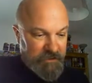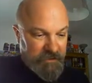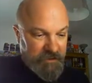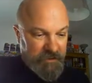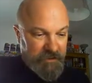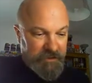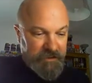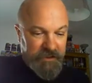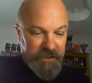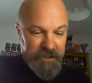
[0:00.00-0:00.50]

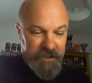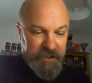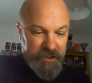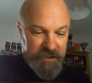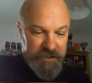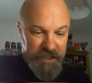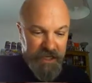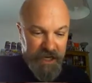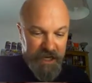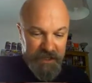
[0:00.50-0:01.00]
is going to
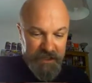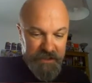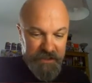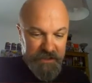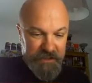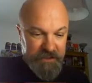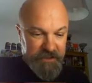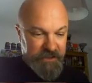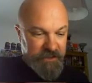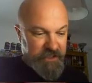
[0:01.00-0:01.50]
attack.
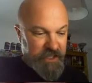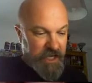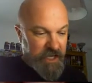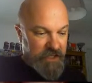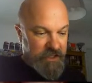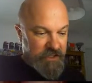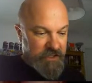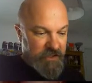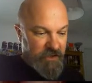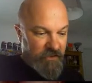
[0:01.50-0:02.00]

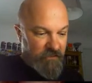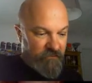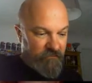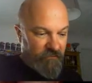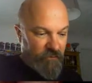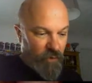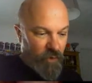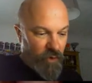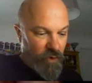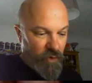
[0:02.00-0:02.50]
Six,
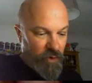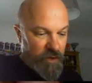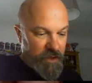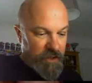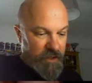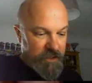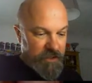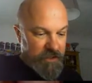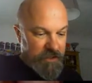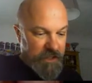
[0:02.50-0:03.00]
four
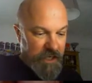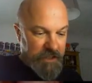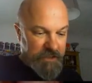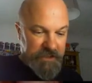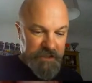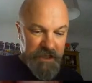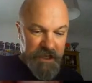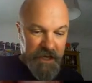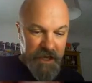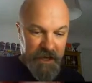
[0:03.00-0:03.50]

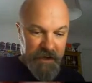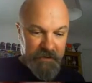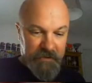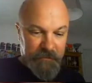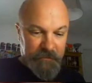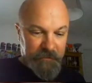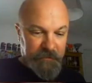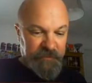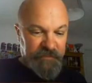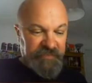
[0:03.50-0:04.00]
doesn't hit.
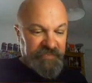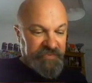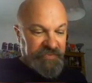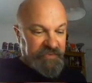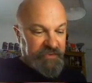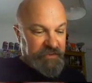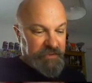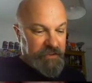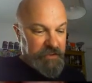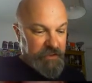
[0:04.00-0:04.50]

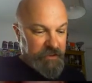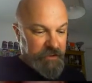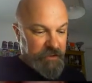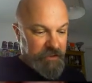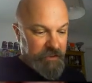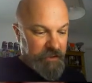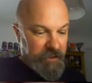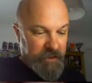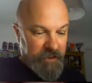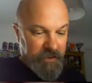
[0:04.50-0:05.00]

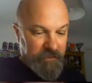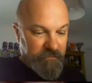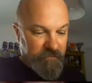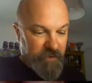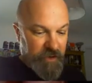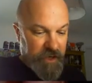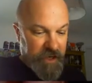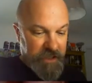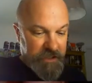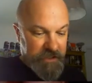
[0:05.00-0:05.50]

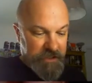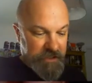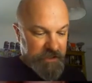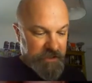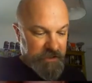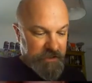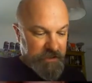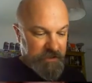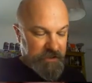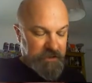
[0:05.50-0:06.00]
Right.
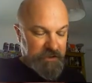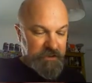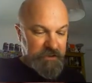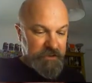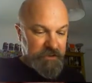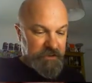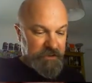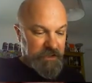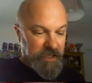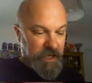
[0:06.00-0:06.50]

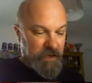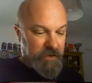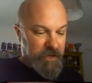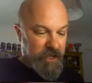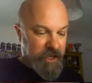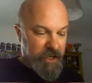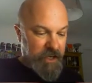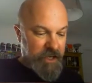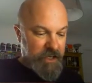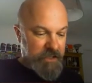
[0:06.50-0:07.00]
So
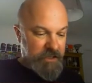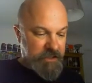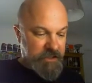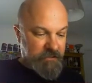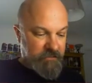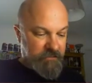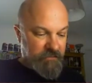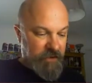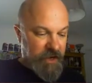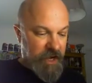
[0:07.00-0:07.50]
it is
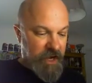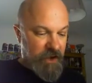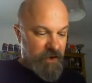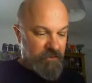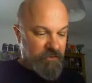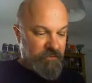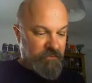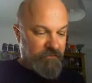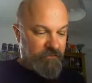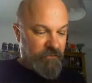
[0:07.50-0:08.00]

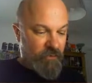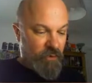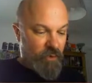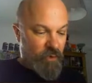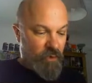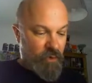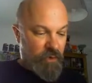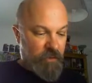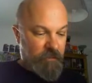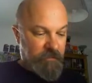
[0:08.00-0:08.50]
round
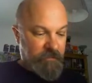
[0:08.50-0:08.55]
four.